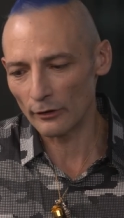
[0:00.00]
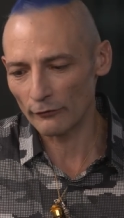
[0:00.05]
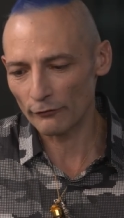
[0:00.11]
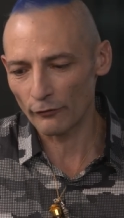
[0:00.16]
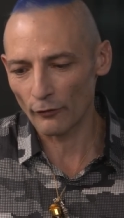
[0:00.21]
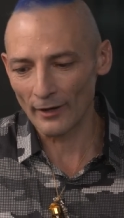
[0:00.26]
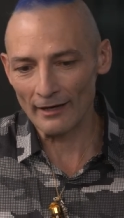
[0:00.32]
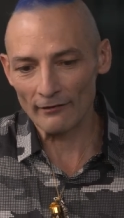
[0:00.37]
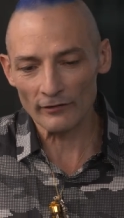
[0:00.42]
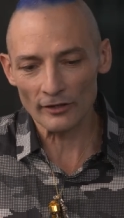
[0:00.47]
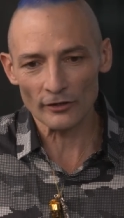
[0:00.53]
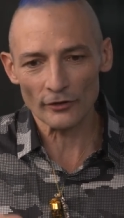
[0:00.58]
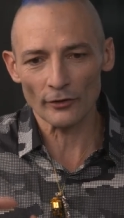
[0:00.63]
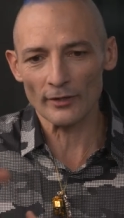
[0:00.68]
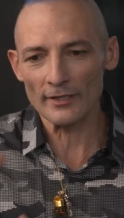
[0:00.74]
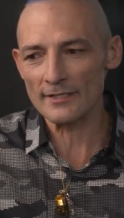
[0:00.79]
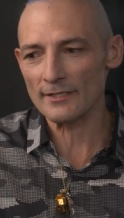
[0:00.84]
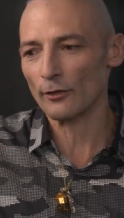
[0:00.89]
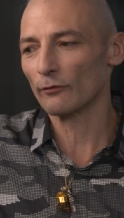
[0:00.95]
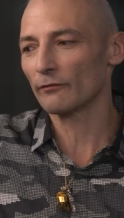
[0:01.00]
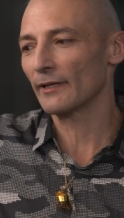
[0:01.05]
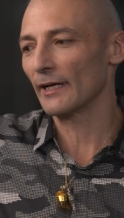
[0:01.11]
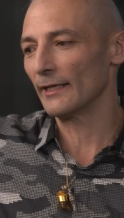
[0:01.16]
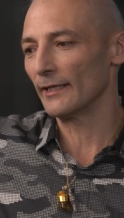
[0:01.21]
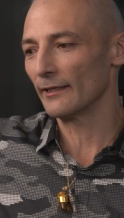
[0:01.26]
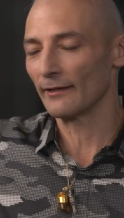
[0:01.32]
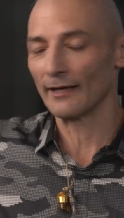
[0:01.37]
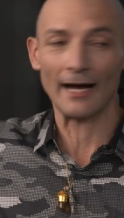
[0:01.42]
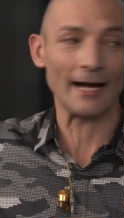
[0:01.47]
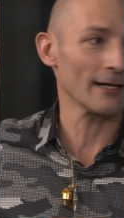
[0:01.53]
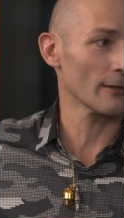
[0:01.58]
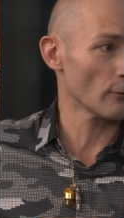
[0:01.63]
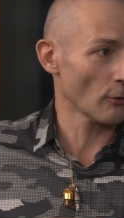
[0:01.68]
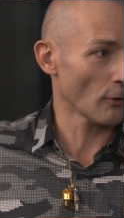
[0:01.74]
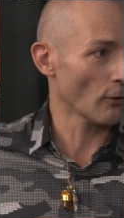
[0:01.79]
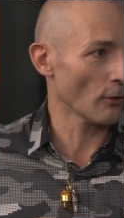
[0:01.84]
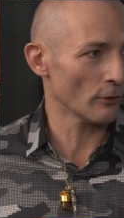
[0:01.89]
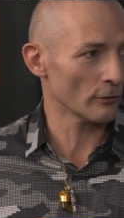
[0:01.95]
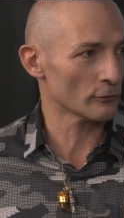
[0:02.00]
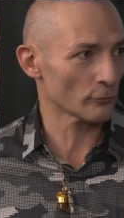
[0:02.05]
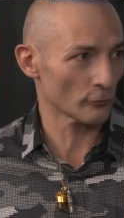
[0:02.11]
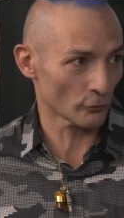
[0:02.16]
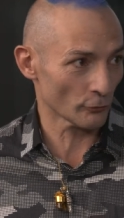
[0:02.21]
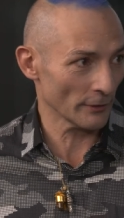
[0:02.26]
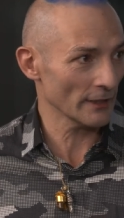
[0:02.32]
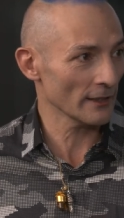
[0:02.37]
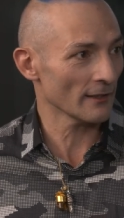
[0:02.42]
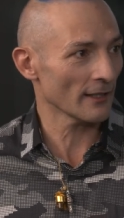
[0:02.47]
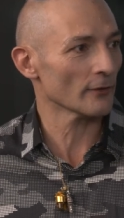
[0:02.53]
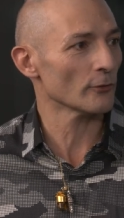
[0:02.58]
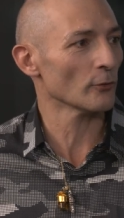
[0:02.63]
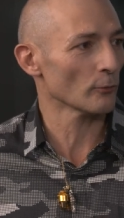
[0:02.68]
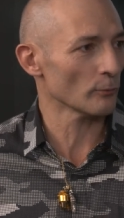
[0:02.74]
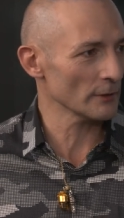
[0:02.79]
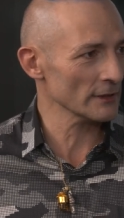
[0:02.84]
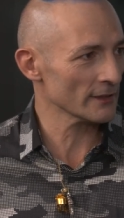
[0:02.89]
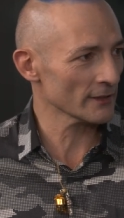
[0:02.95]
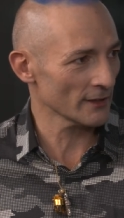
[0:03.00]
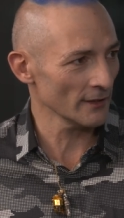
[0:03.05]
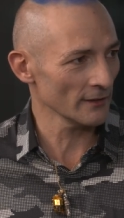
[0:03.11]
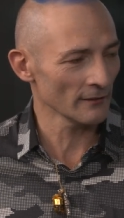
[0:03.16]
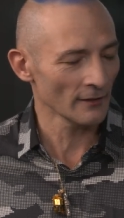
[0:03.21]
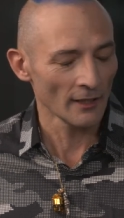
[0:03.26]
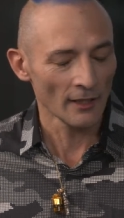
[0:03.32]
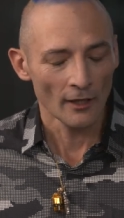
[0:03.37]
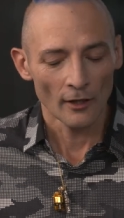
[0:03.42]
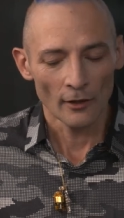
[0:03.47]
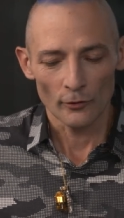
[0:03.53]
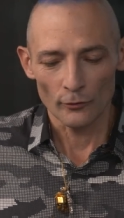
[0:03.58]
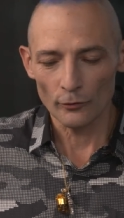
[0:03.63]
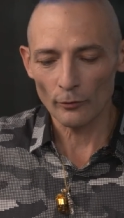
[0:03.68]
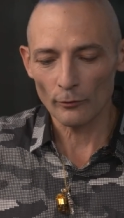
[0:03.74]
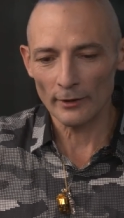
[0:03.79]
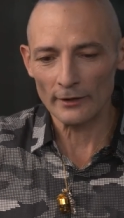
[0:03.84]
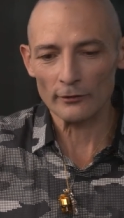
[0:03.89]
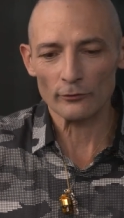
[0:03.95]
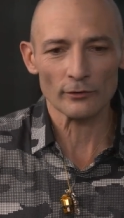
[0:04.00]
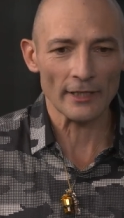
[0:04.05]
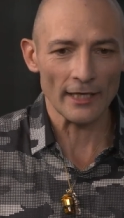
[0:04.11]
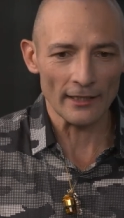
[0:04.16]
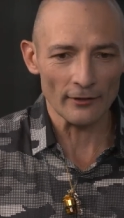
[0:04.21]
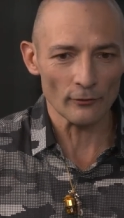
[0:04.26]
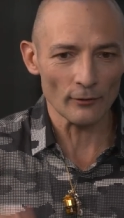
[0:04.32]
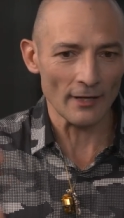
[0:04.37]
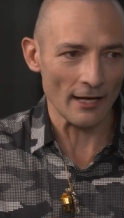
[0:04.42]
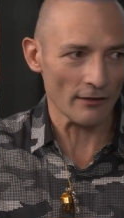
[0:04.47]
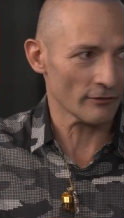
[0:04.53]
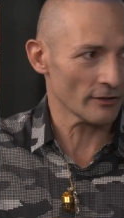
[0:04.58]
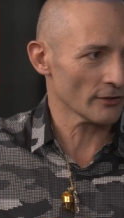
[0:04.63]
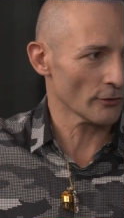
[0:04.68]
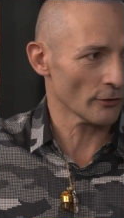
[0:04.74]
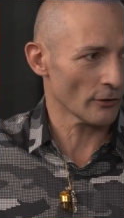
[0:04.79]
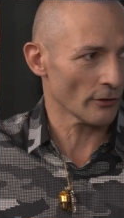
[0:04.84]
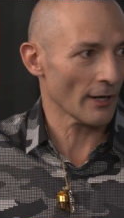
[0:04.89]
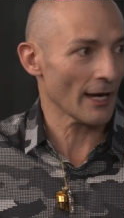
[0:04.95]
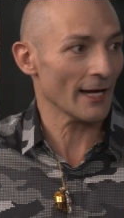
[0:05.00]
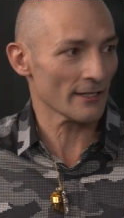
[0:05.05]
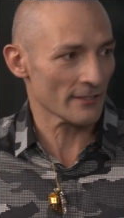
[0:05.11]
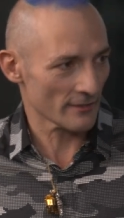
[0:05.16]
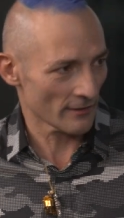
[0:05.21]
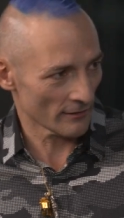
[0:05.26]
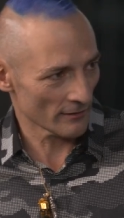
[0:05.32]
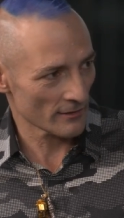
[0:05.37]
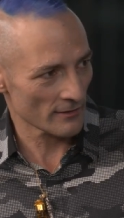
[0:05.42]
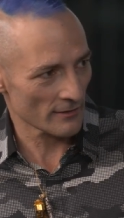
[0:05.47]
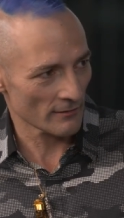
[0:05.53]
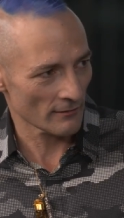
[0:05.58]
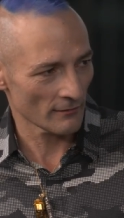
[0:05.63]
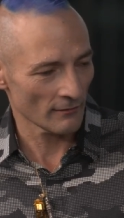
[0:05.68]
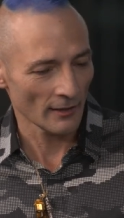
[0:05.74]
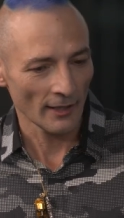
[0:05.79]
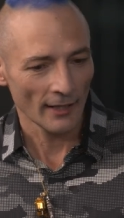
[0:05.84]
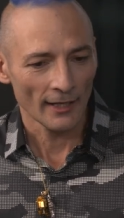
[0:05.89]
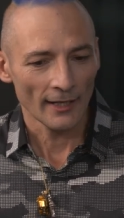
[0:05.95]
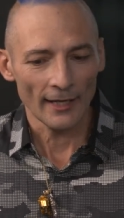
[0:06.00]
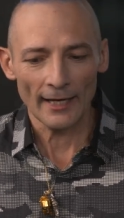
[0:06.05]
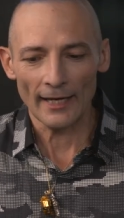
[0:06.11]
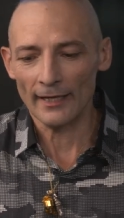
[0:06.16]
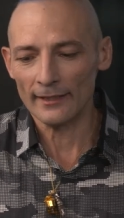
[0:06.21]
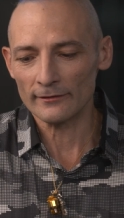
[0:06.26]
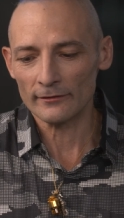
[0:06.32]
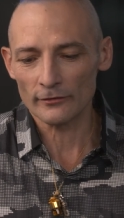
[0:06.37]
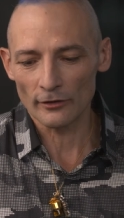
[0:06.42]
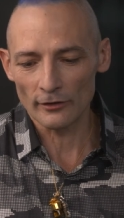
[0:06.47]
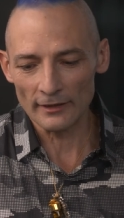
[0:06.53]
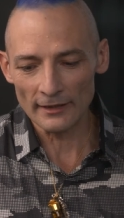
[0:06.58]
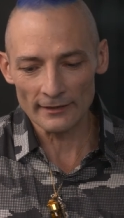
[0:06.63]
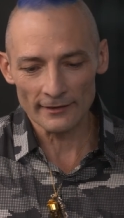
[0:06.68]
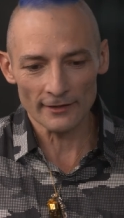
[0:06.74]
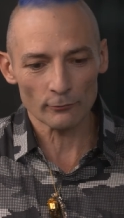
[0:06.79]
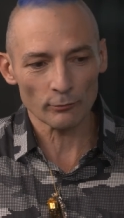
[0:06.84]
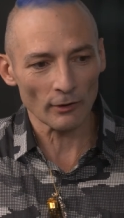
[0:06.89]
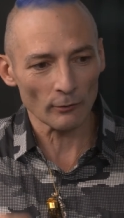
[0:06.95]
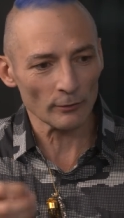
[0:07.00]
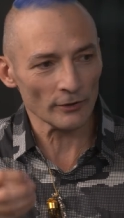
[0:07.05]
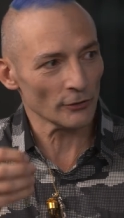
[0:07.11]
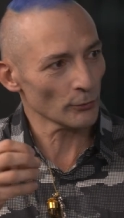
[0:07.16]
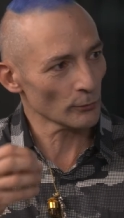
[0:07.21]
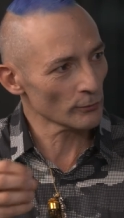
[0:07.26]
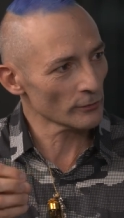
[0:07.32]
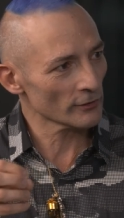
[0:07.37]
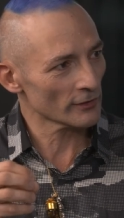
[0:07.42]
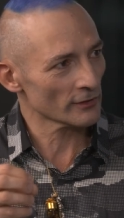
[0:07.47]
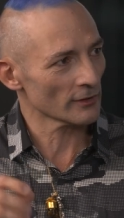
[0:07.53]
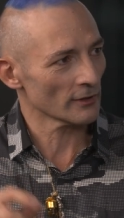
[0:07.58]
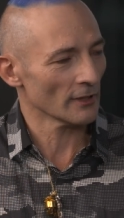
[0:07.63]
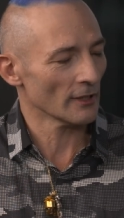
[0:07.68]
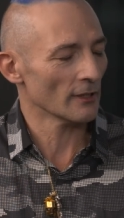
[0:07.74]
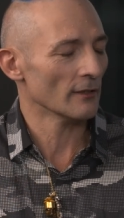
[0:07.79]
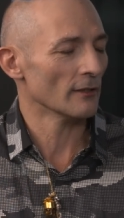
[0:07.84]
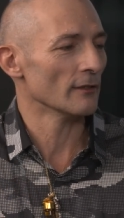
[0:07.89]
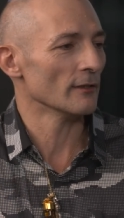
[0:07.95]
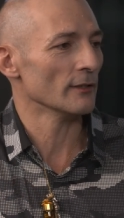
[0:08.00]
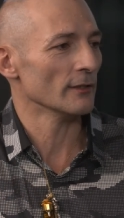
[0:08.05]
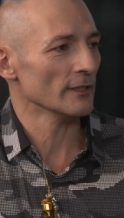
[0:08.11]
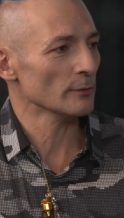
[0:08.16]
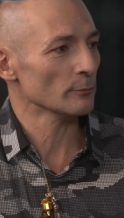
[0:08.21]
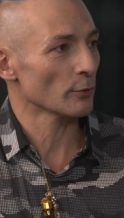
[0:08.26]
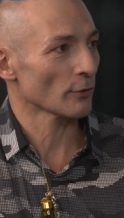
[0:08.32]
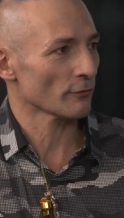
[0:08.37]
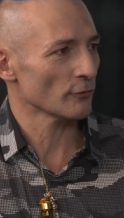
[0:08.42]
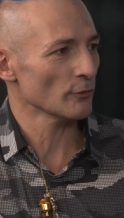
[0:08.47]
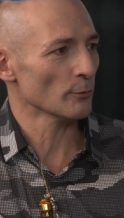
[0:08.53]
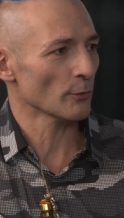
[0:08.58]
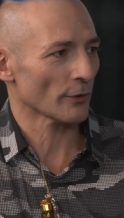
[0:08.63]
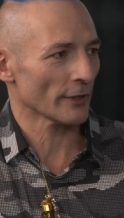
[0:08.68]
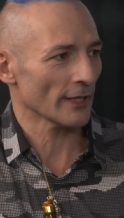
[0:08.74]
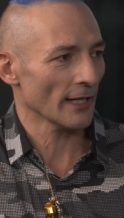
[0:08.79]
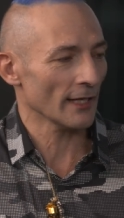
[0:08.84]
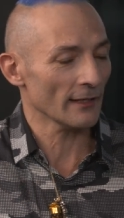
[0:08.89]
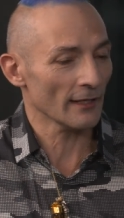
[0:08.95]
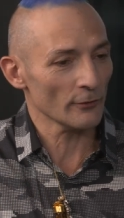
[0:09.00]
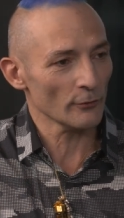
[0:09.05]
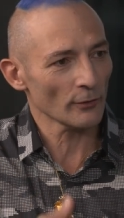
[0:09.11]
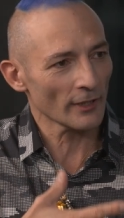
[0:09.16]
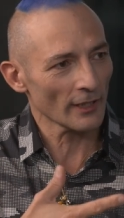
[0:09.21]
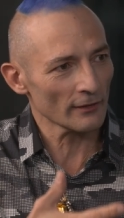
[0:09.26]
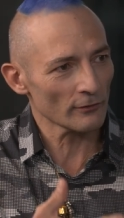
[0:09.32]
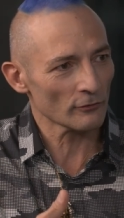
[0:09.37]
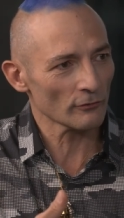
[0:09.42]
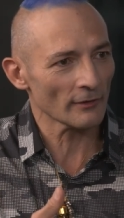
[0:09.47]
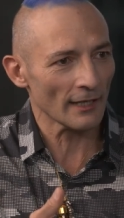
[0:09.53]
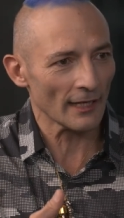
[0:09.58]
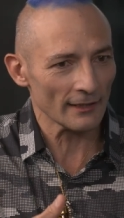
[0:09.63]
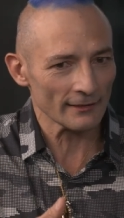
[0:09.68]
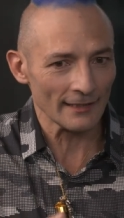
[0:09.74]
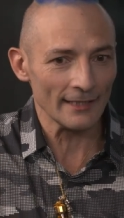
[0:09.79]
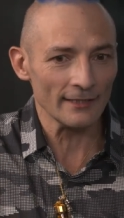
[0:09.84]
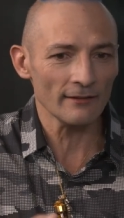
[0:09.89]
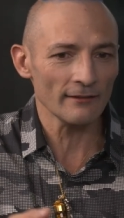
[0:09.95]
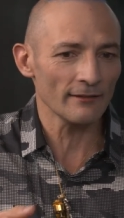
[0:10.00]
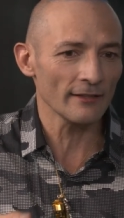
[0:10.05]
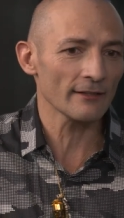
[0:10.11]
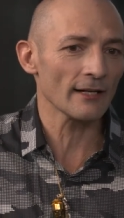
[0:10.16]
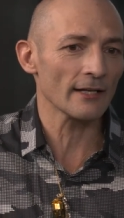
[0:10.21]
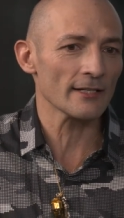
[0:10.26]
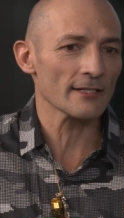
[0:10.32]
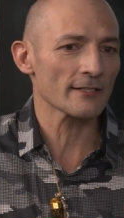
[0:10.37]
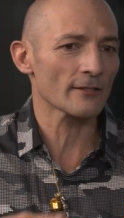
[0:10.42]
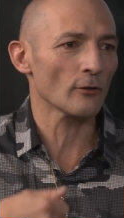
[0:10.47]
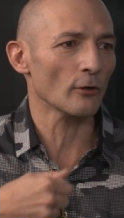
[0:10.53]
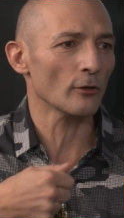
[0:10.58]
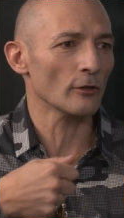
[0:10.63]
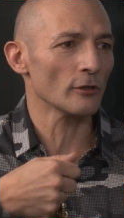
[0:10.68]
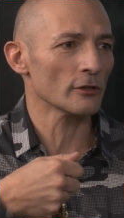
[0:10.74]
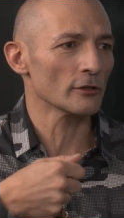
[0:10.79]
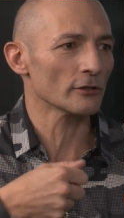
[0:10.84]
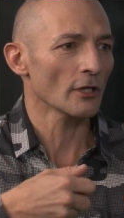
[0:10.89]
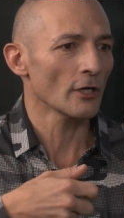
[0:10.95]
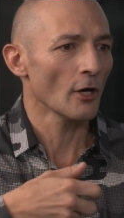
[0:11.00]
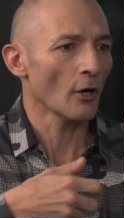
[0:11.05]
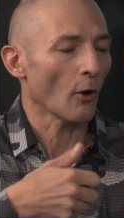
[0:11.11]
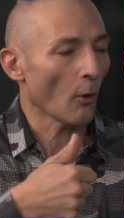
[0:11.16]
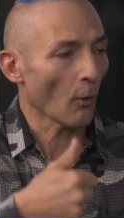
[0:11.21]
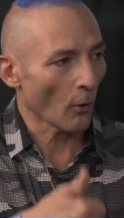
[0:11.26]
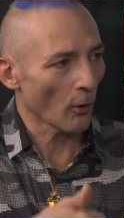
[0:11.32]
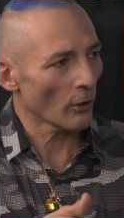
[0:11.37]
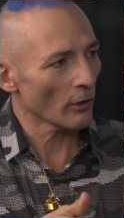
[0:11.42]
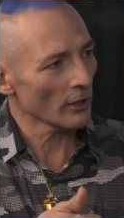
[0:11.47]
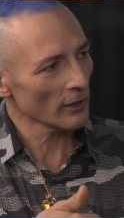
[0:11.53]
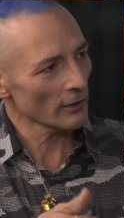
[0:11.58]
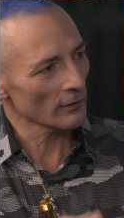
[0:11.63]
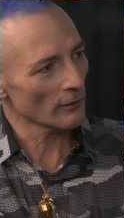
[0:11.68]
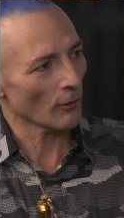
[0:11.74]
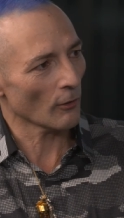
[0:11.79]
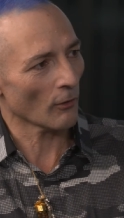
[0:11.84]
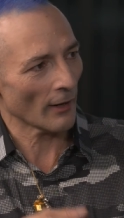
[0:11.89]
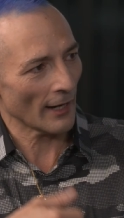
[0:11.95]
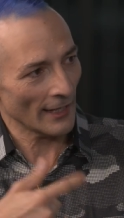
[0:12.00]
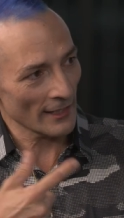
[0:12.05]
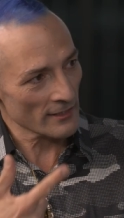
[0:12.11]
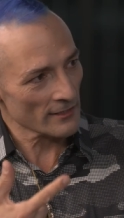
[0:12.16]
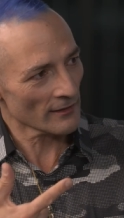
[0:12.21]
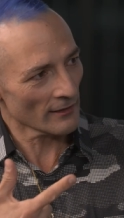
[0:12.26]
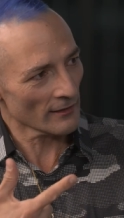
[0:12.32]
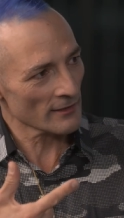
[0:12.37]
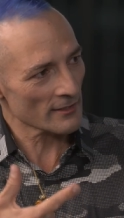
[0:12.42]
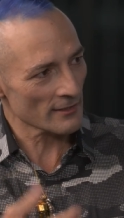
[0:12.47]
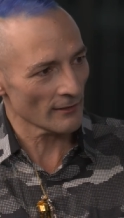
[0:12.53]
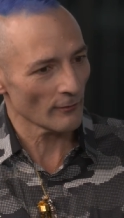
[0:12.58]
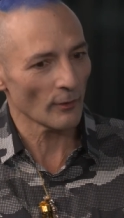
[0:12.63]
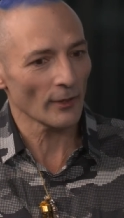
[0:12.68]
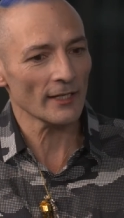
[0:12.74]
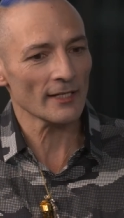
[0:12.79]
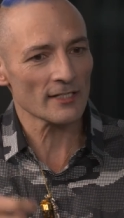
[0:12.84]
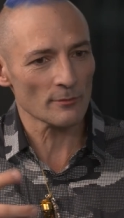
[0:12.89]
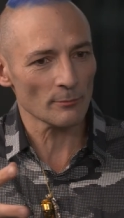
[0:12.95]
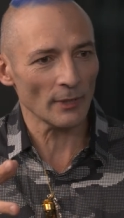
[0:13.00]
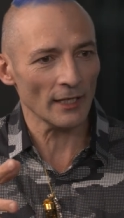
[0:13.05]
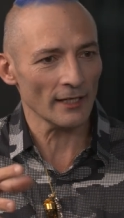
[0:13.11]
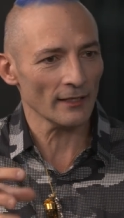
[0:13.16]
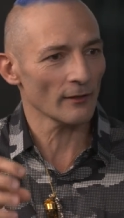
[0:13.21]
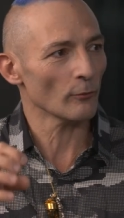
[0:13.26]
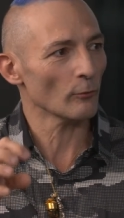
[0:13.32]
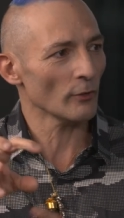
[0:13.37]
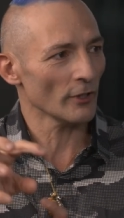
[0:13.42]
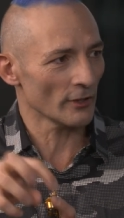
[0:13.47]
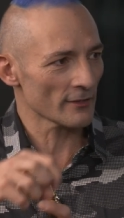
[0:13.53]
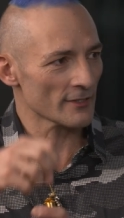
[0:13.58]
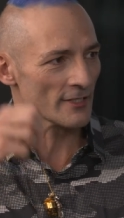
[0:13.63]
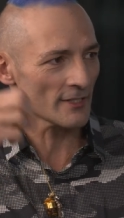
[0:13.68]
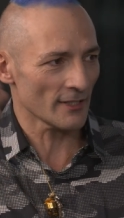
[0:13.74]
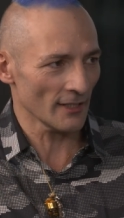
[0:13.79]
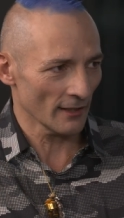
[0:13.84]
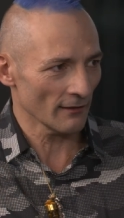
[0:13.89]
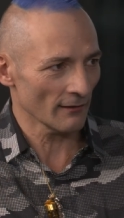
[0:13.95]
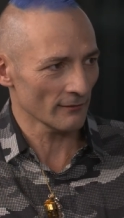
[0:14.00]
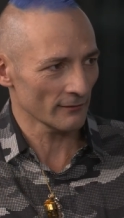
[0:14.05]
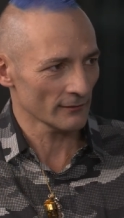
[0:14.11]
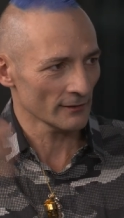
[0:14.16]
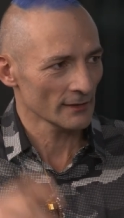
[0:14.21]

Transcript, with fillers: for lavender, instead of getting alcohol to drink, like your whiskey, you're going to get the lavender essence. And this is what we use in perfumery. And then you can do that. Anything that is called oil or essence is made with a still,